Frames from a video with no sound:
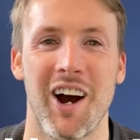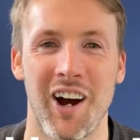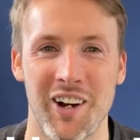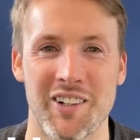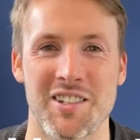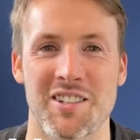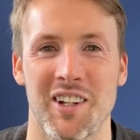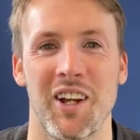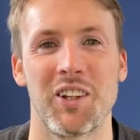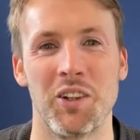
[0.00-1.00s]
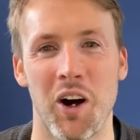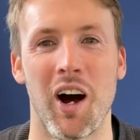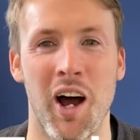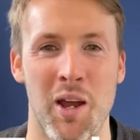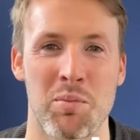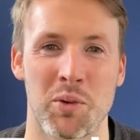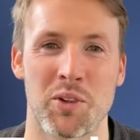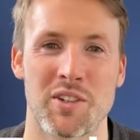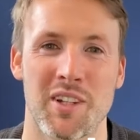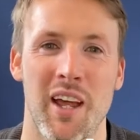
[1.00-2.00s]
hearts, not
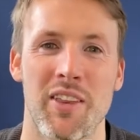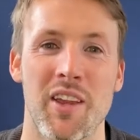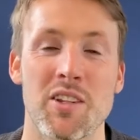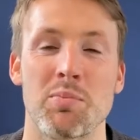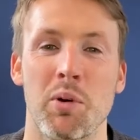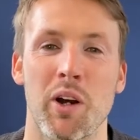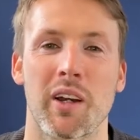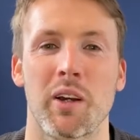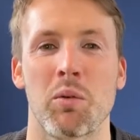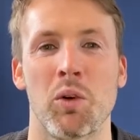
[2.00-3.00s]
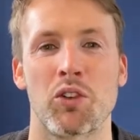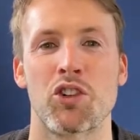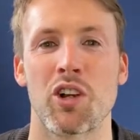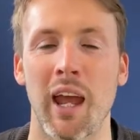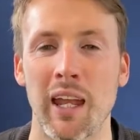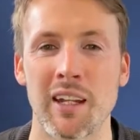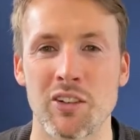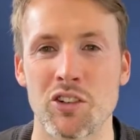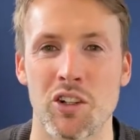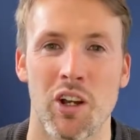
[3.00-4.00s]
eyeballs. This book will
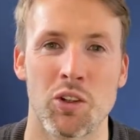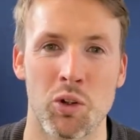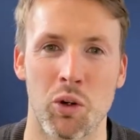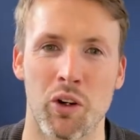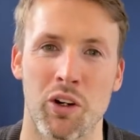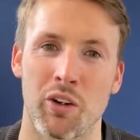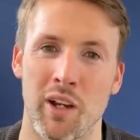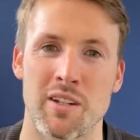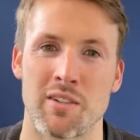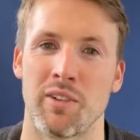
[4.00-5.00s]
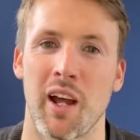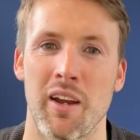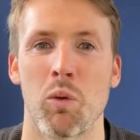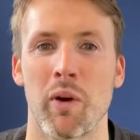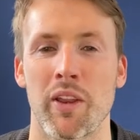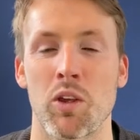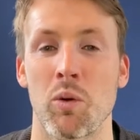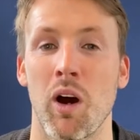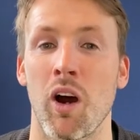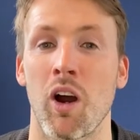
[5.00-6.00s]
change your creative life, whether
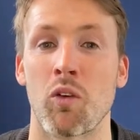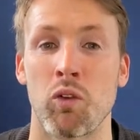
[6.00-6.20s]
you are a